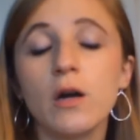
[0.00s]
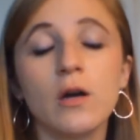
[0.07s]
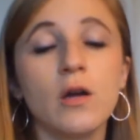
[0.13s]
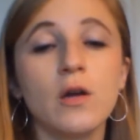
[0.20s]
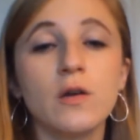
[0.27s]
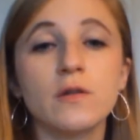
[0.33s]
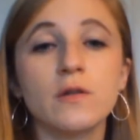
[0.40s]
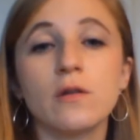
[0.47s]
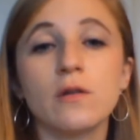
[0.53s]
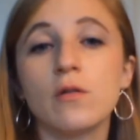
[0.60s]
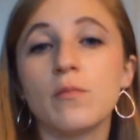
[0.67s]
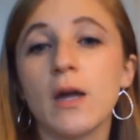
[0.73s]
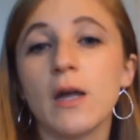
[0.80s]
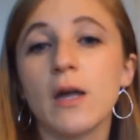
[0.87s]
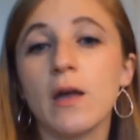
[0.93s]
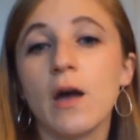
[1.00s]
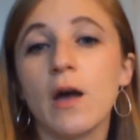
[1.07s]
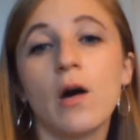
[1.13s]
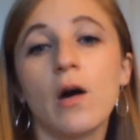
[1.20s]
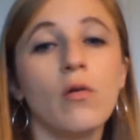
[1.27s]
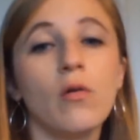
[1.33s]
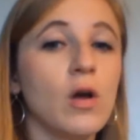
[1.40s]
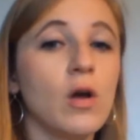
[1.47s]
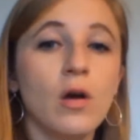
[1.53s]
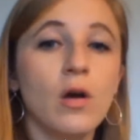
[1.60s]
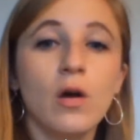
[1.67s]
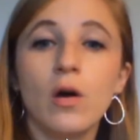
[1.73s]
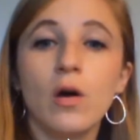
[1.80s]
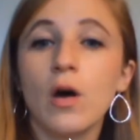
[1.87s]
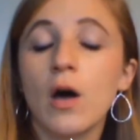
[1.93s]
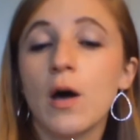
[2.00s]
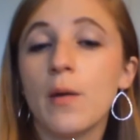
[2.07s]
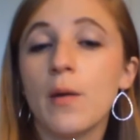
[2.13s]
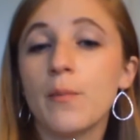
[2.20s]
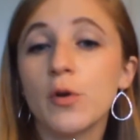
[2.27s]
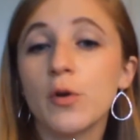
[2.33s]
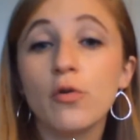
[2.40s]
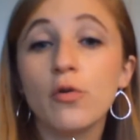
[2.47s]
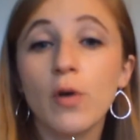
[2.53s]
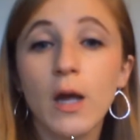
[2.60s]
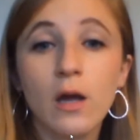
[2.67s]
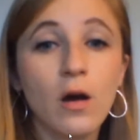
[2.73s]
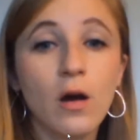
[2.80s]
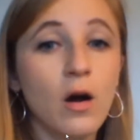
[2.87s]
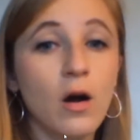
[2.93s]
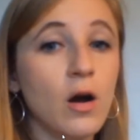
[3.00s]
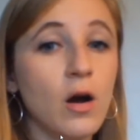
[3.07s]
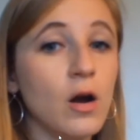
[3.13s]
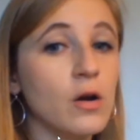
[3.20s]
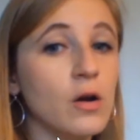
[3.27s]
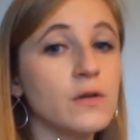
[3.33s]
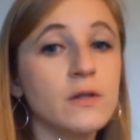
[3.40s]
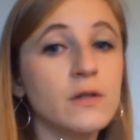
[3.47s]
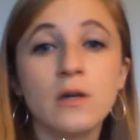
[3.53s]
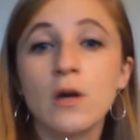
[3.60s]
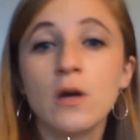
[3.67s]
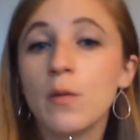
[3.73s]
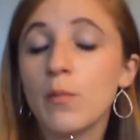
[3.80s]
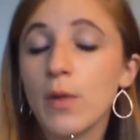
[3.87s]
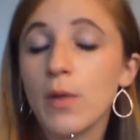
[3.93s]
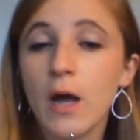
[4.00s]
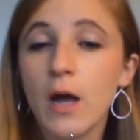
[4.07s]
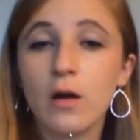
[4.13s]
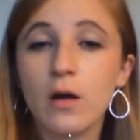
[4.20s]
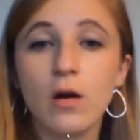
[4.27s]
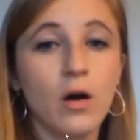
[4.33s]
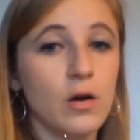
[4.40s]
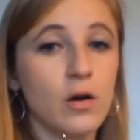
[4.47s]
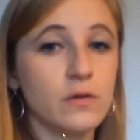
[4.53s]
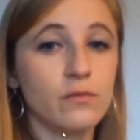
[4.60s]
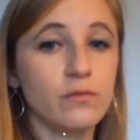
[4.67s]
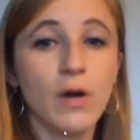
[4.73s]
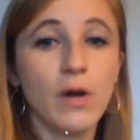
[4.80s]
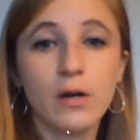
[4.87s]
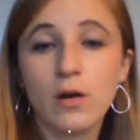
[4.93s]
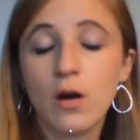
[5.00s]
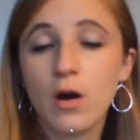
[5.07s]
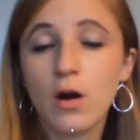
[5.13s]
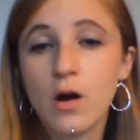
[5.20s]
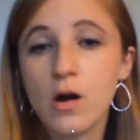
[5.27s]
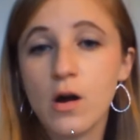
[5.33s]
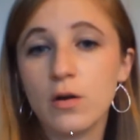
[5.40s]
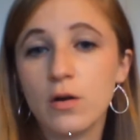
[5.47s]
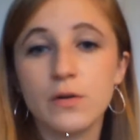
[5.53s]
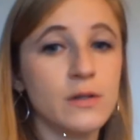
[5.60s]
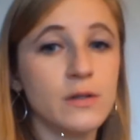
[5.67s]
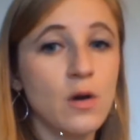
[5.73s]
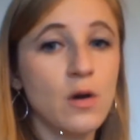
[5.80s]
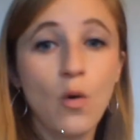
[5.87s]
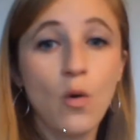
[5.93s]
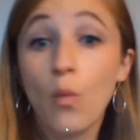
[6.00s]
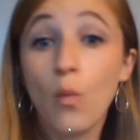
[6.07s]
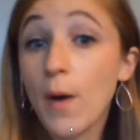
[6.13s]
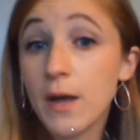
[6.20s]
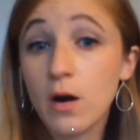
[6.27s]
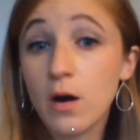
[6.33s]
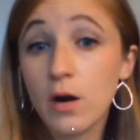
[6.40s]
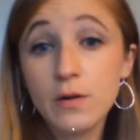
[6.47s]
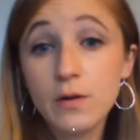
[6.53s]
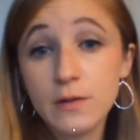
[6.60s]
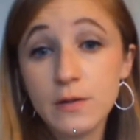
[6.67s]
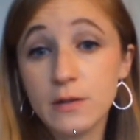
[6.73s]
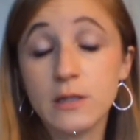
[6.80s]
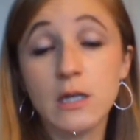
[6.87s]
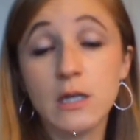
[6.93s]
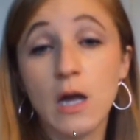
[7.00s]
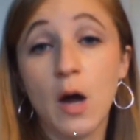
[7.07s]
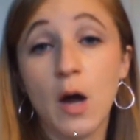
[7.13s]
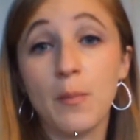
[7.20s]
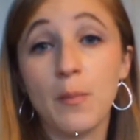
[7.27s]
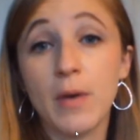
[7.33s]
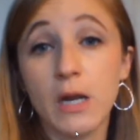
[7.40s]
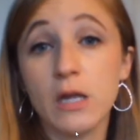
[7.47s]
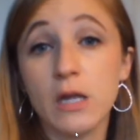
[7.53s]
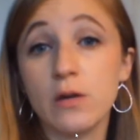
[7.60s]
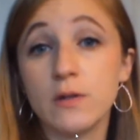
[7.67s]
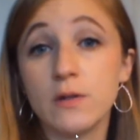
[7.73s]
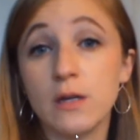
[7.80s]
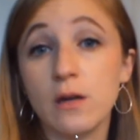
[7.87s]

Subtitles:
So you might count gray cars, black cars, red cars, white cars, and see how many you see.